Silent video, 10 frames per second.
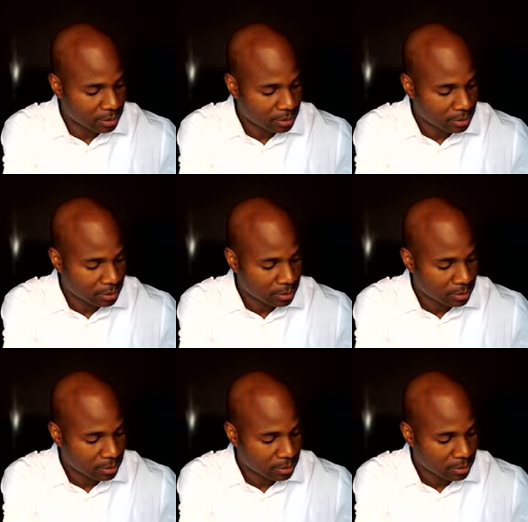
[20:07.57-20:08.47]

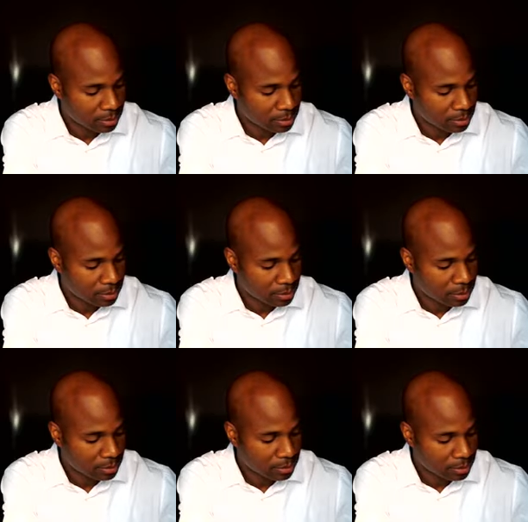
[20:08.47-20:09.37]

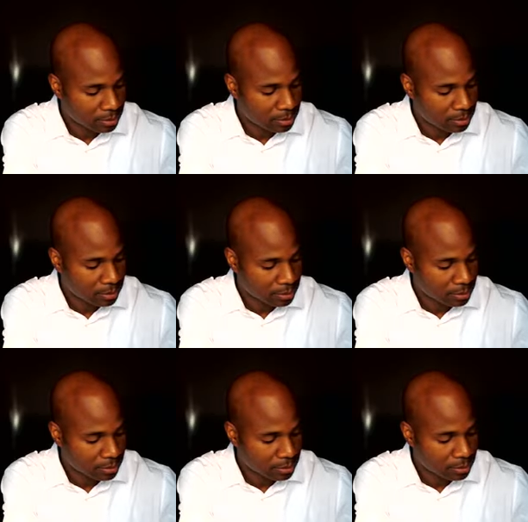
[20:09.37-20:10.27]

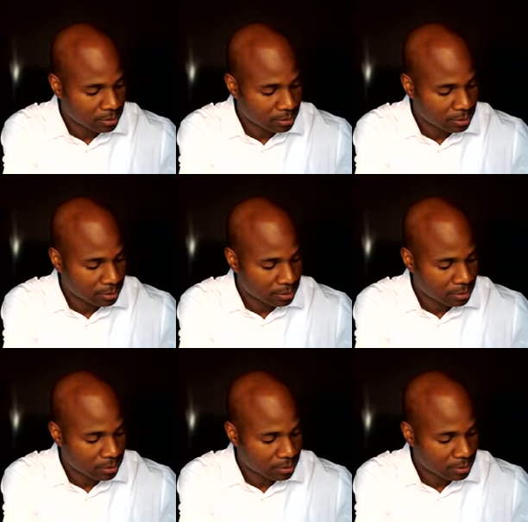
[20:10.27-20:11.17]

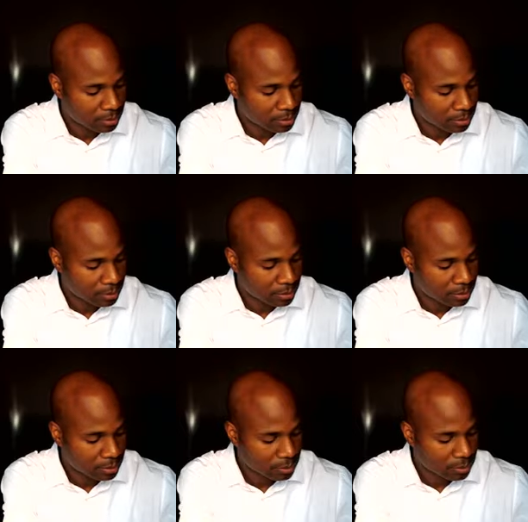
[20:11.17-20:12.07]

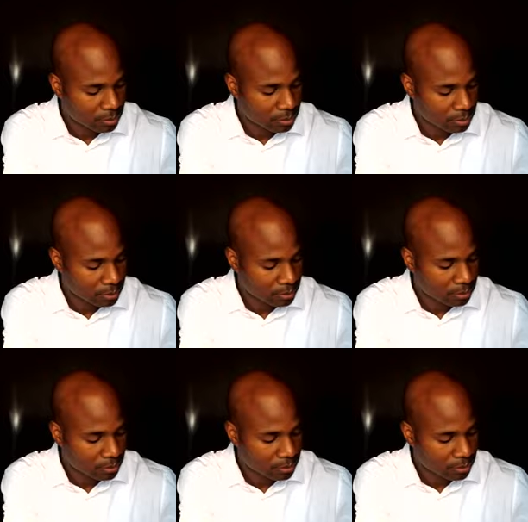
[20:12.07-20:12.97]

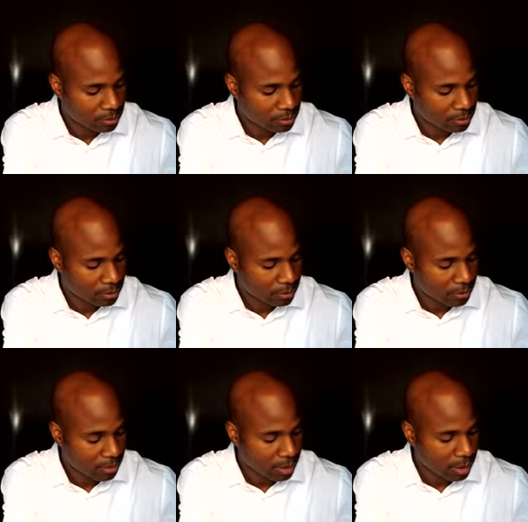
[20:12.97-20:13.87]

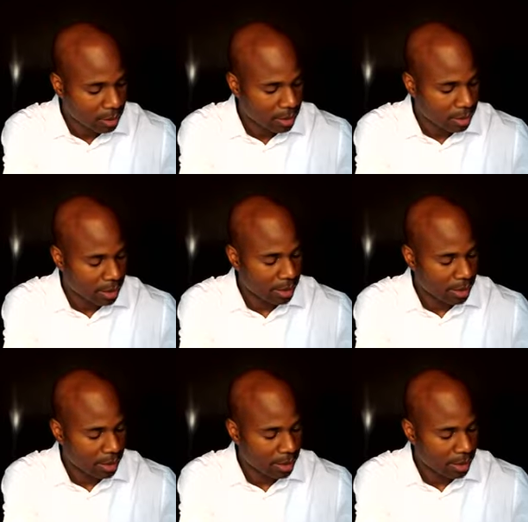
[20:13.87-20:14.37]
Nobody speaks.